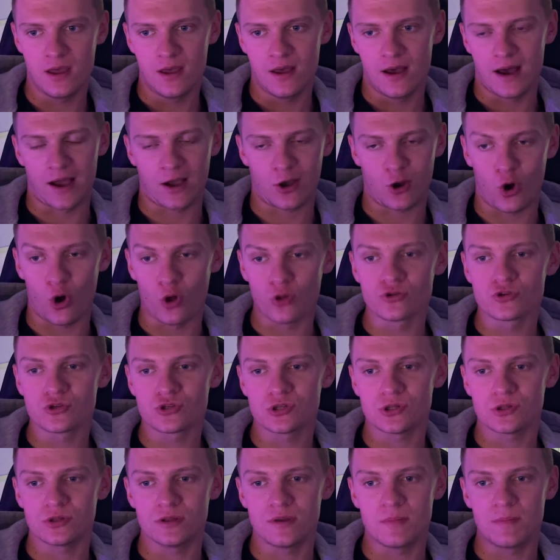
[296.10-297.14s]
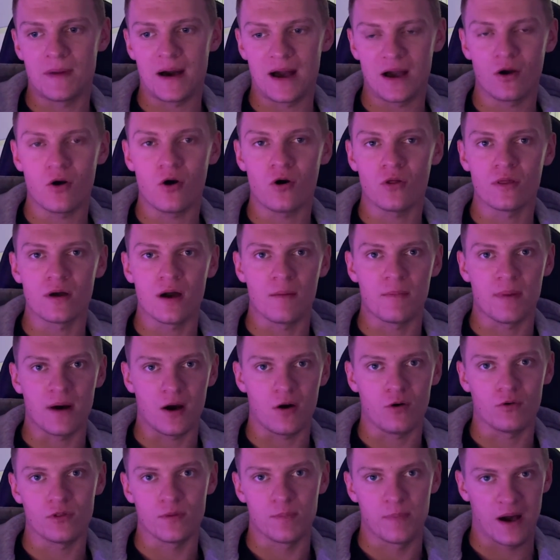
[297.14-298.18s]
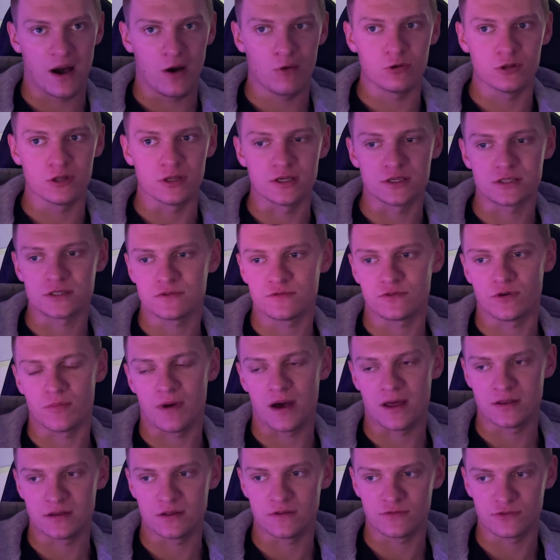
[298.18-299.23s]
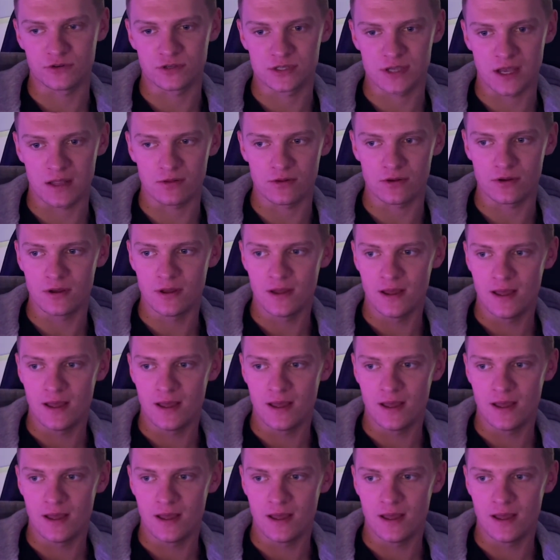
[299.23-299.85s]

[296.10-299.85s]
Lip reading: I constantly bang on about the power list from Andy Frisella.